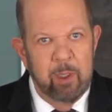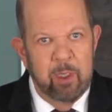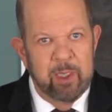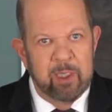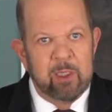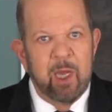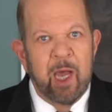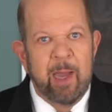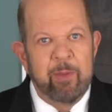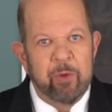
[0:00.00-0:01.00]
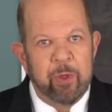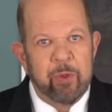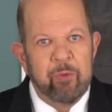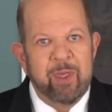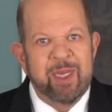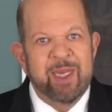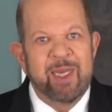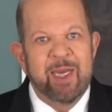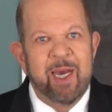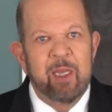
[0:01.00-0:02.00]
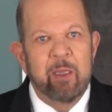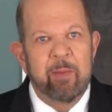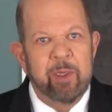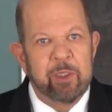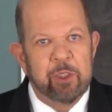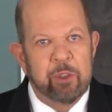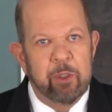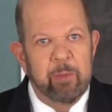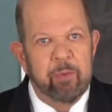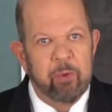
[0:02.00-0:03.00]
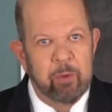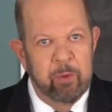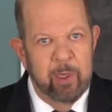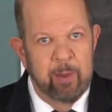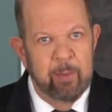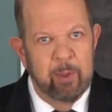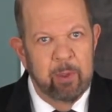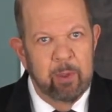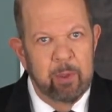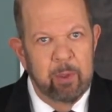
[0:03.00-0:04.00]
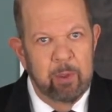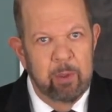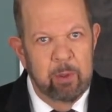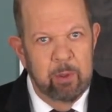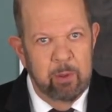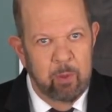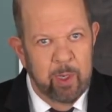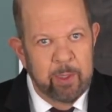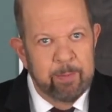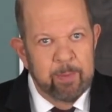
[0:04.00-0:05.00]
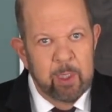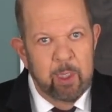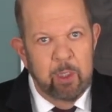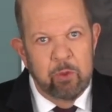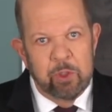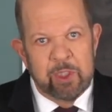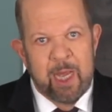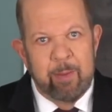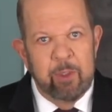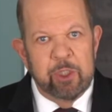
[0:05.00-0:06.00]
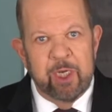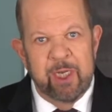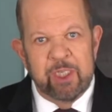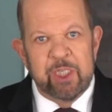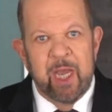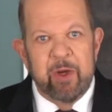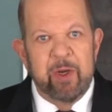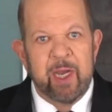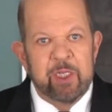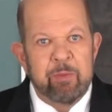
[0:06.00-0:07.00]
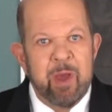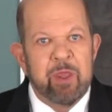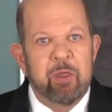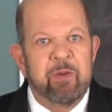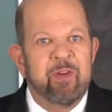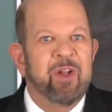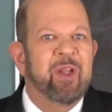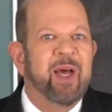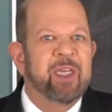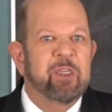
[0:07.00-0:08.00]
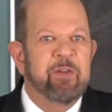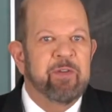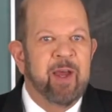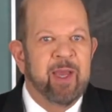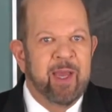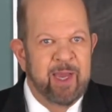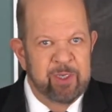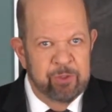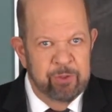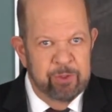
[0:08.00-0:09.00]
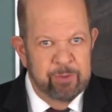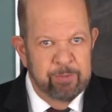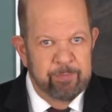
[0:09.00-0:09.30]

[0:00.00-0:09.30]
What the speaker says: At that time, there were three key elements to the program. One, to establish a standardized method of classifying hazards.